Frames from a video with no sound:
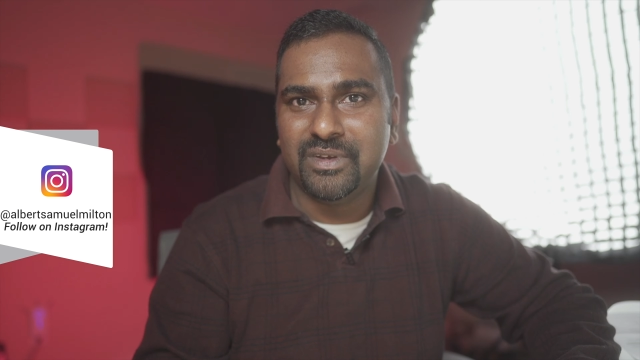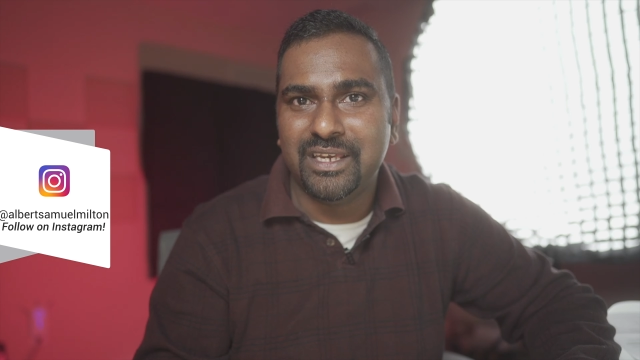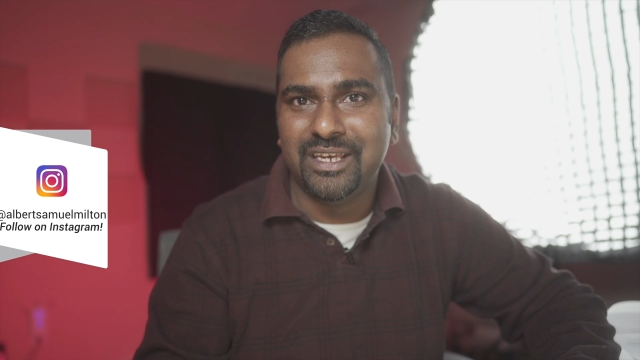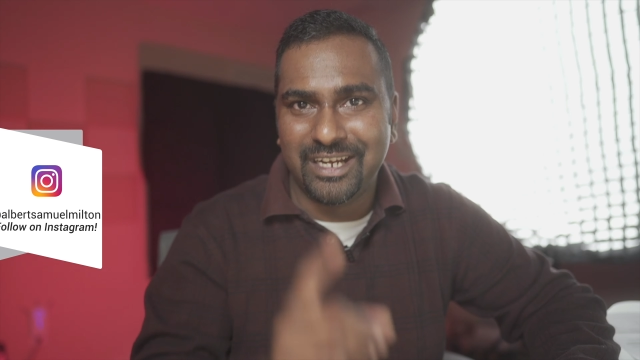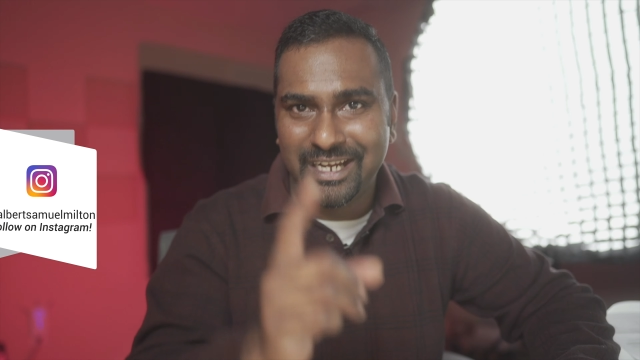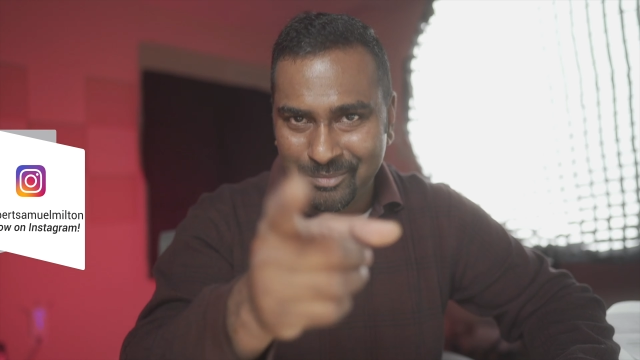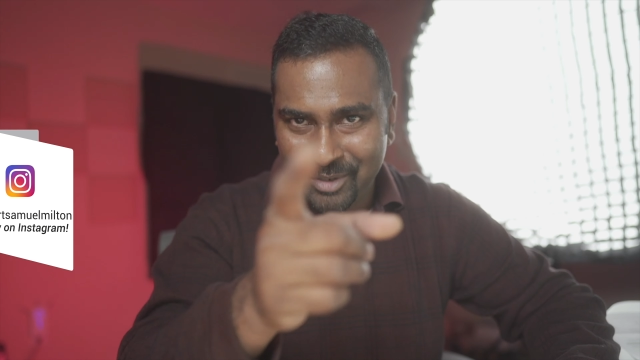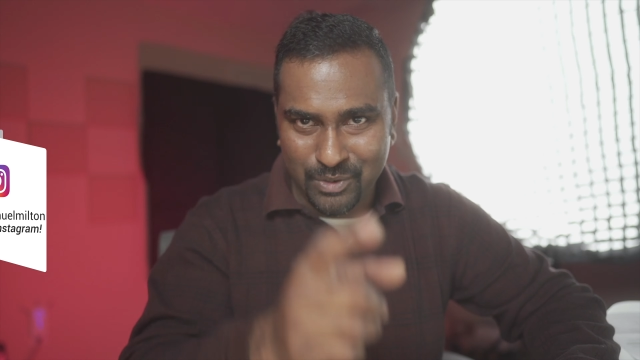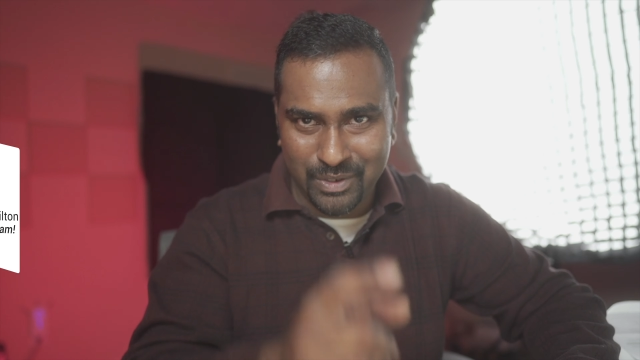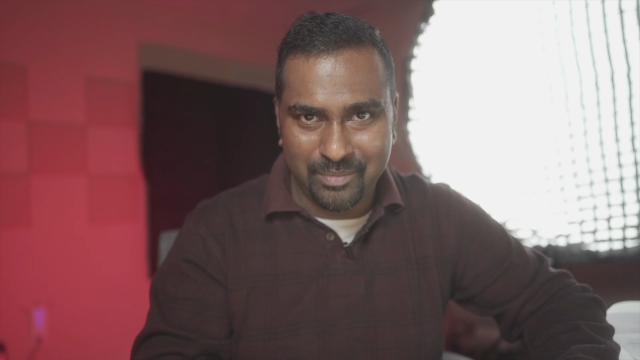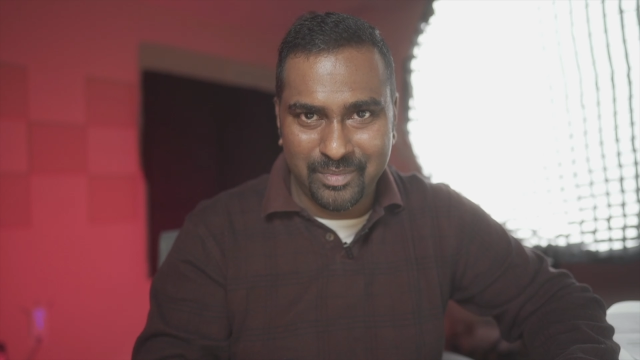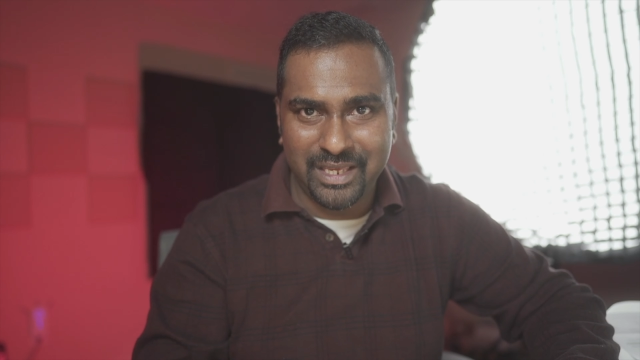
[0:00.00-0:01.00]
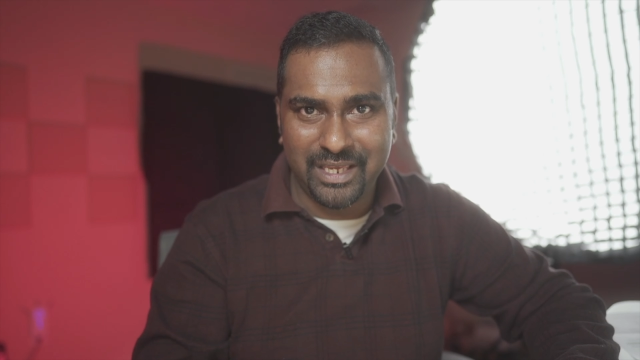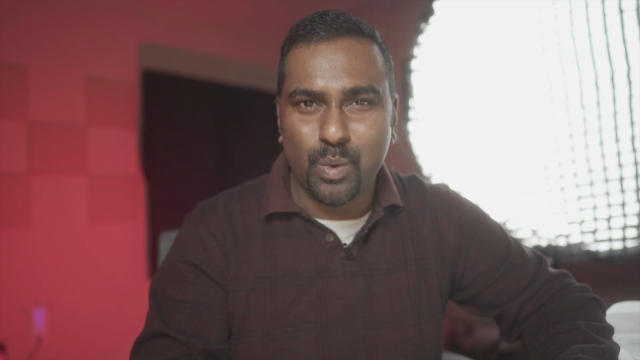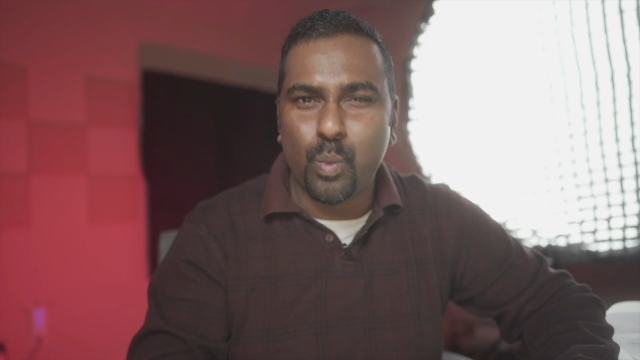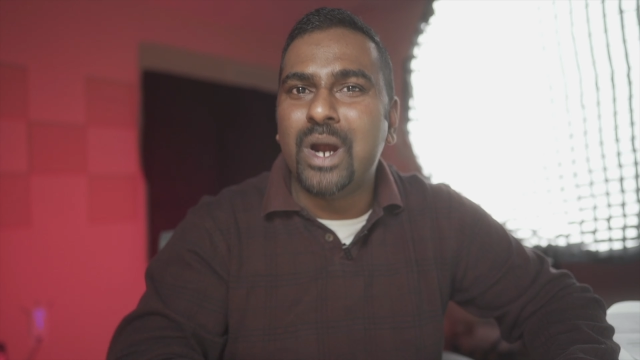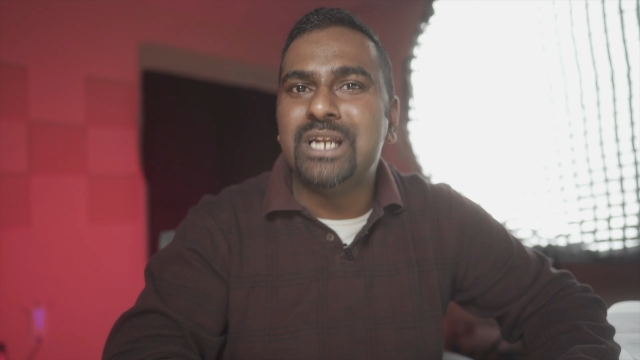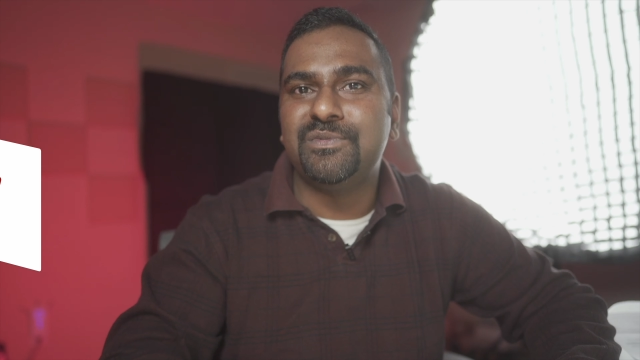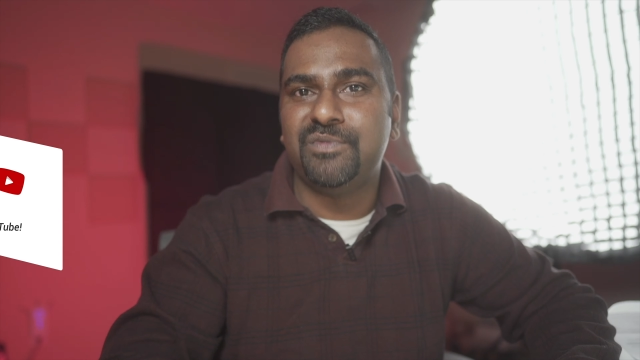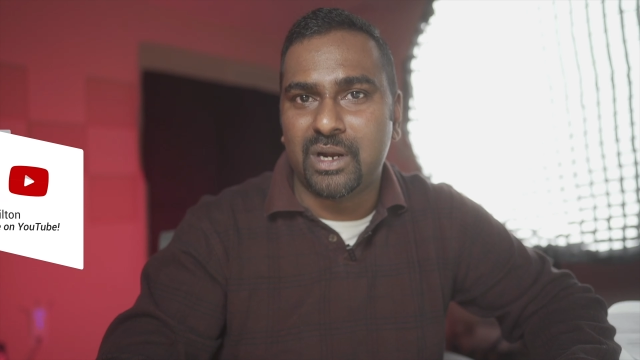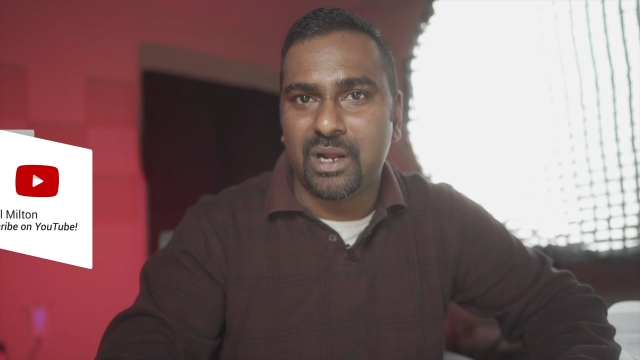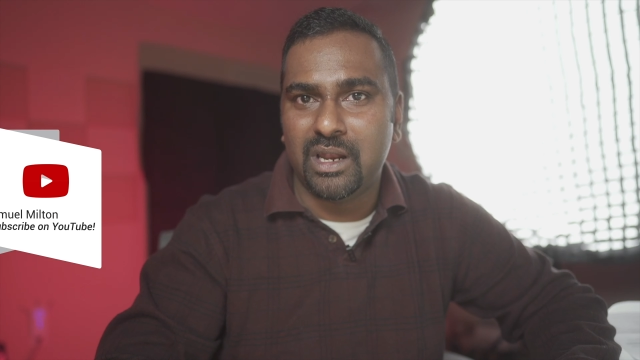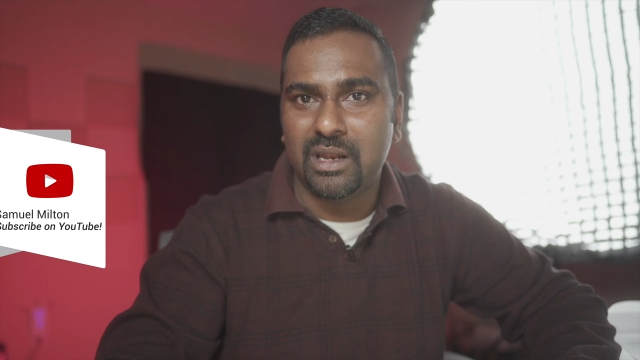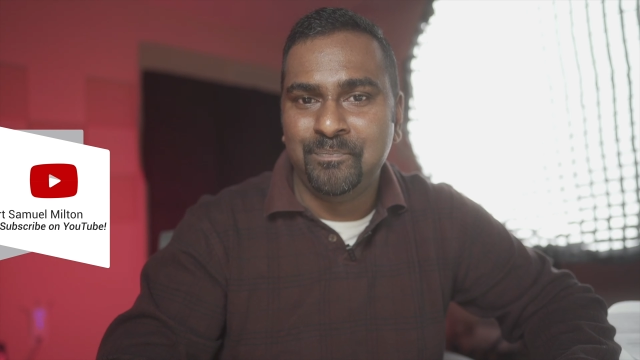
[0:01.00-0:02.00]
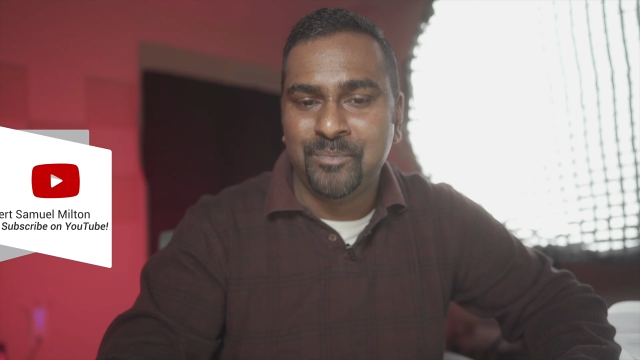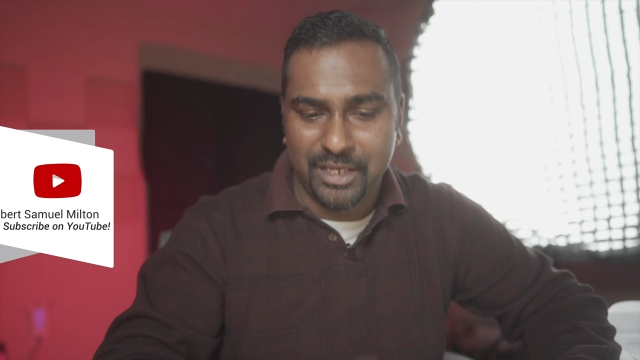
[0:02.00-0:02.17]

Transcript: He redeemed you and me once for all.